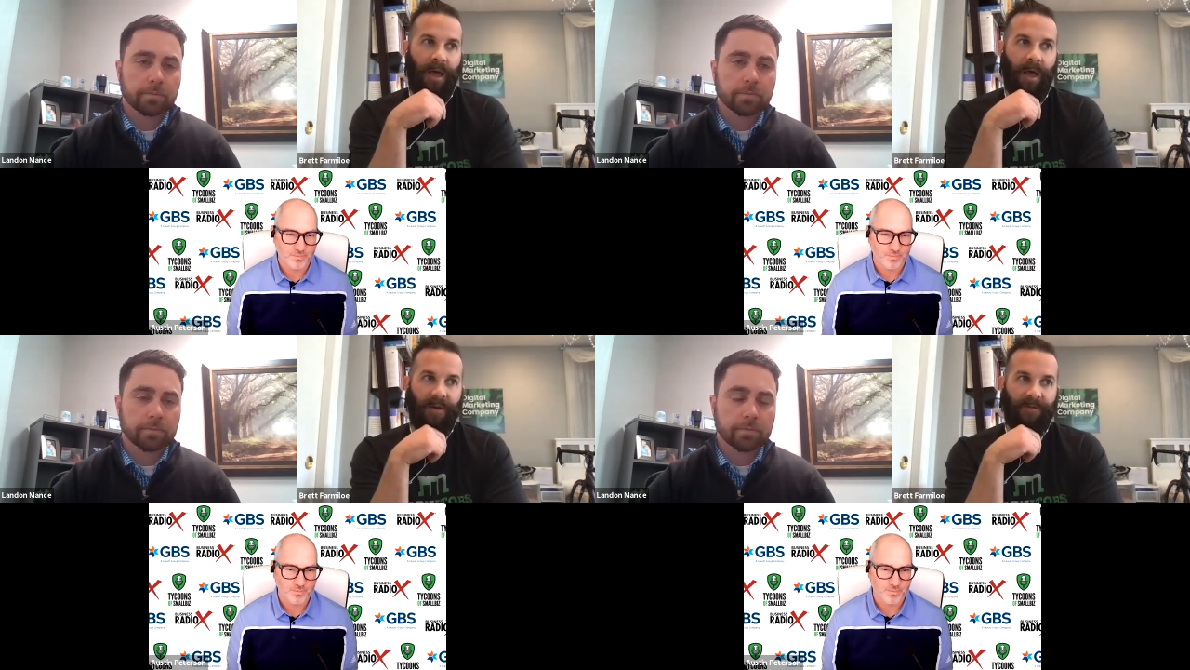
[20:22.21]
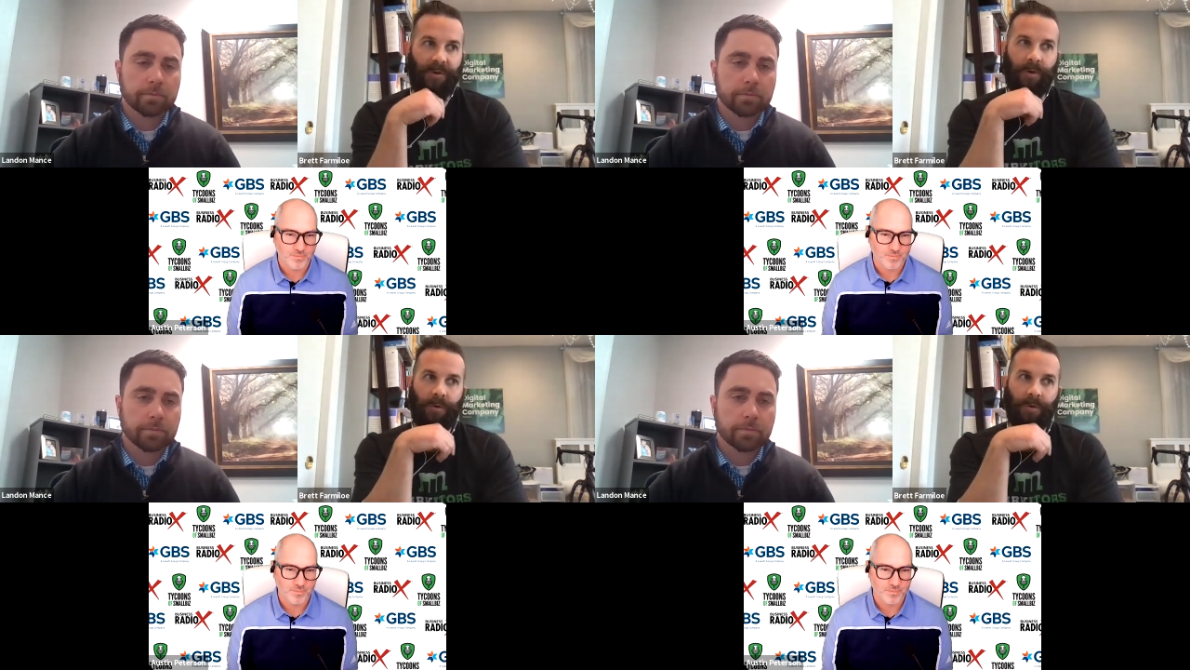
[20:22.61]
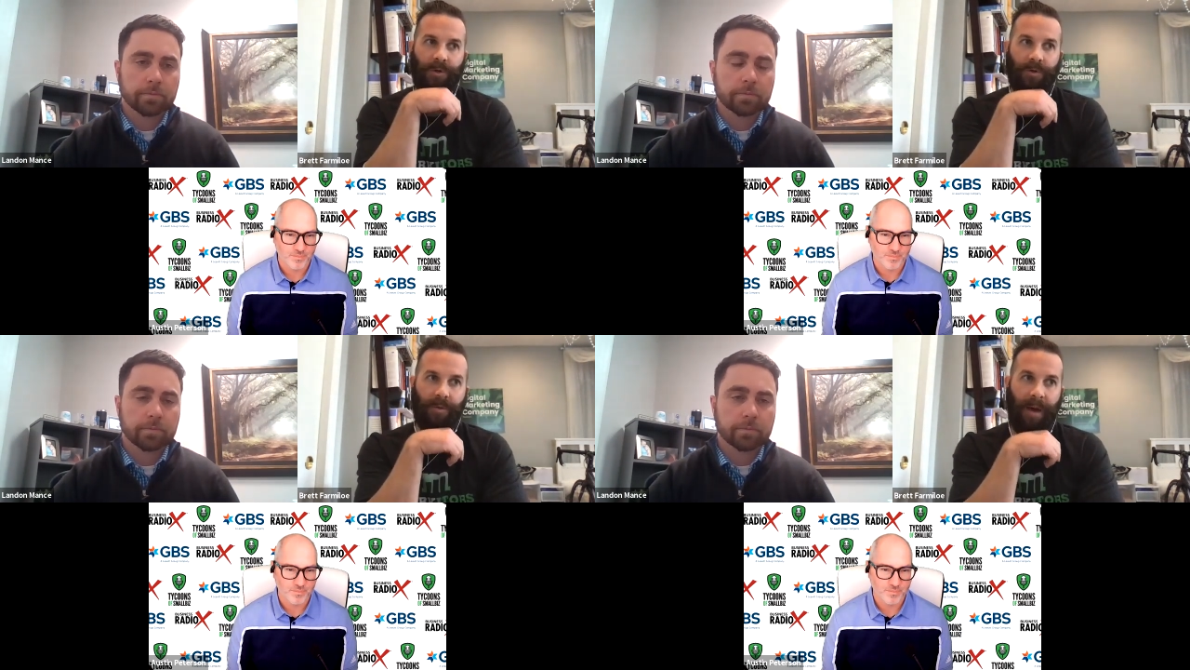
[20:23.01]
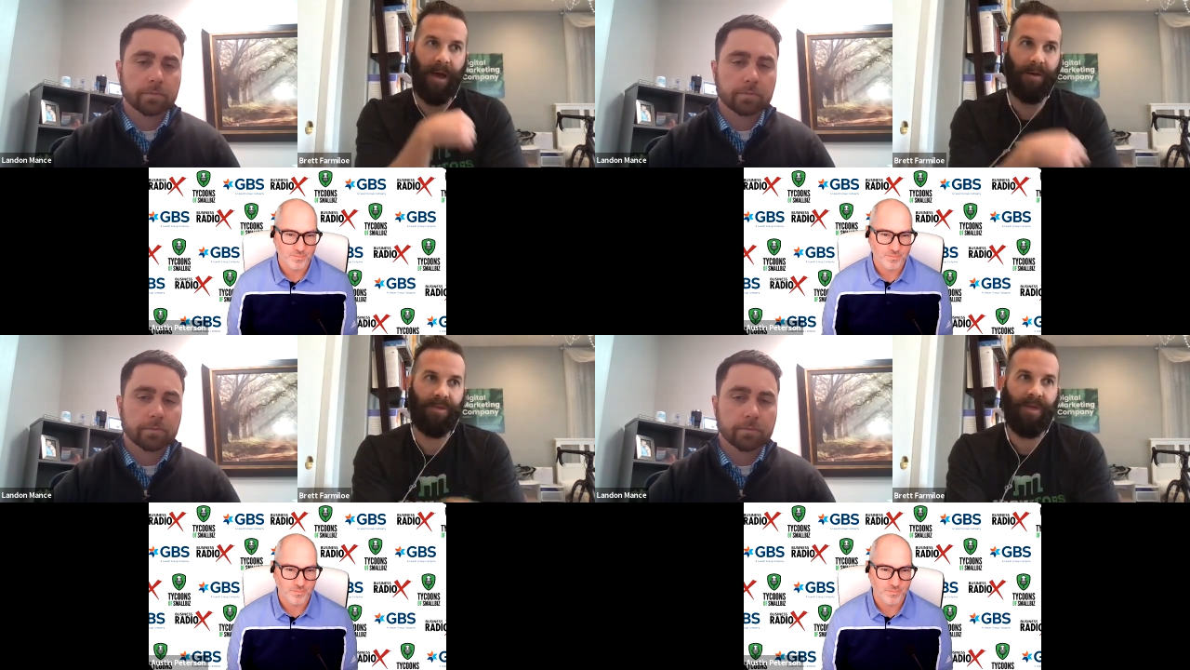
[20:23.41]
Speaker 1: if you do the
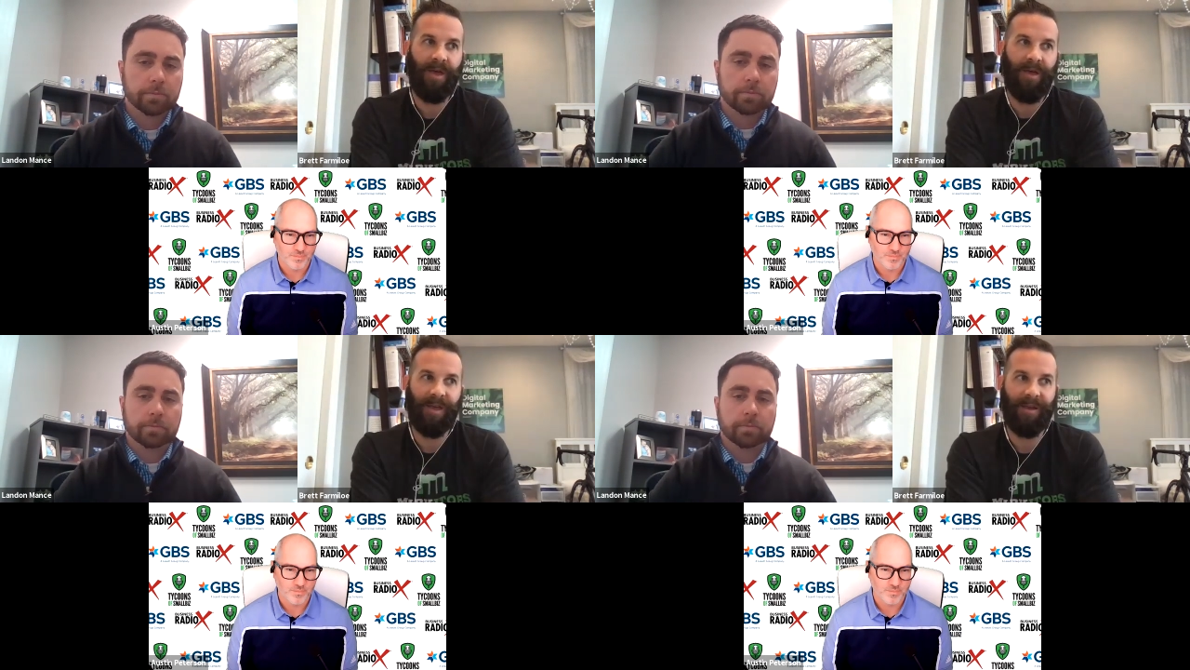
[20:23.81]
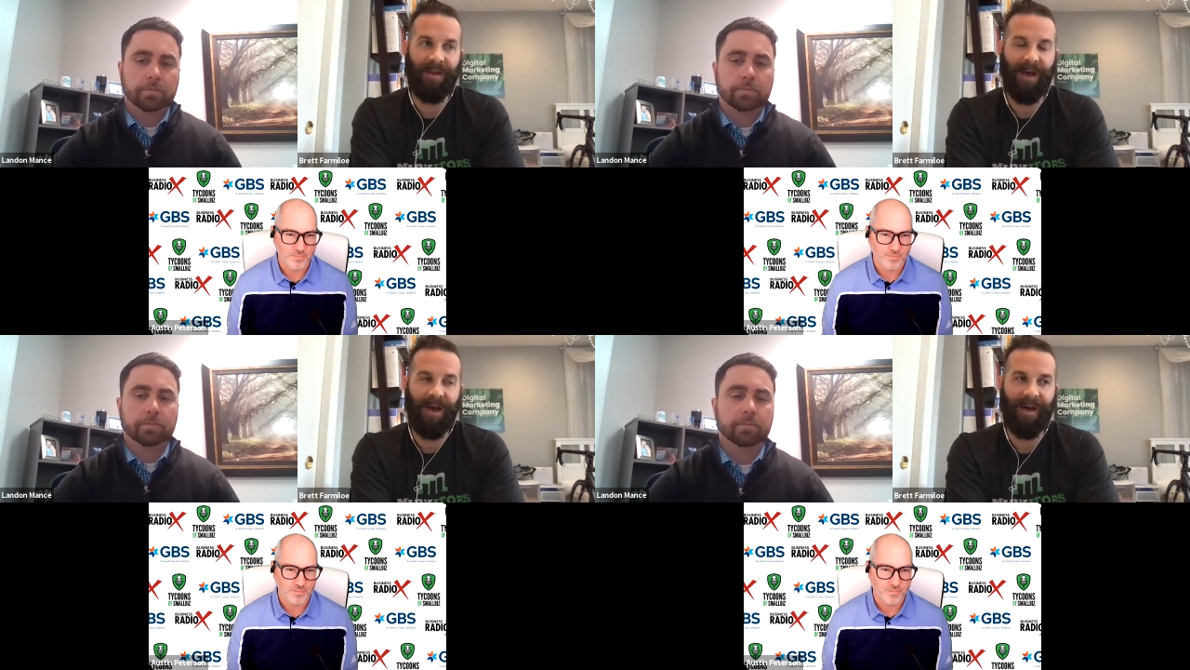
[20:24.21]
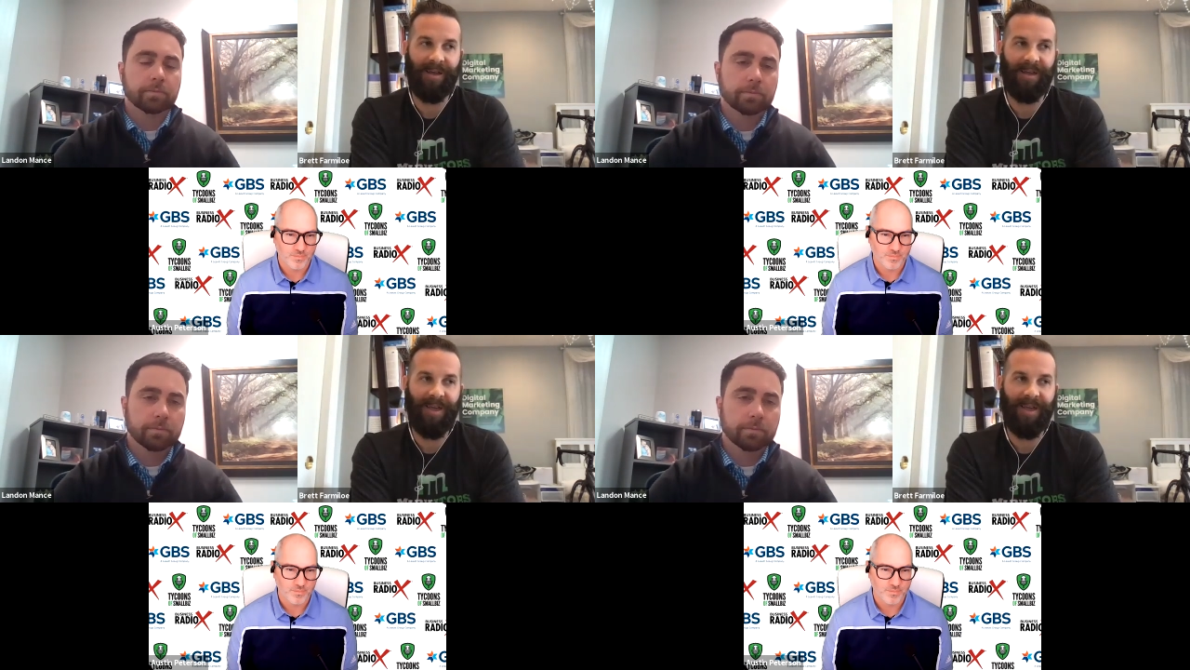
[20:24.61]
math, can uh,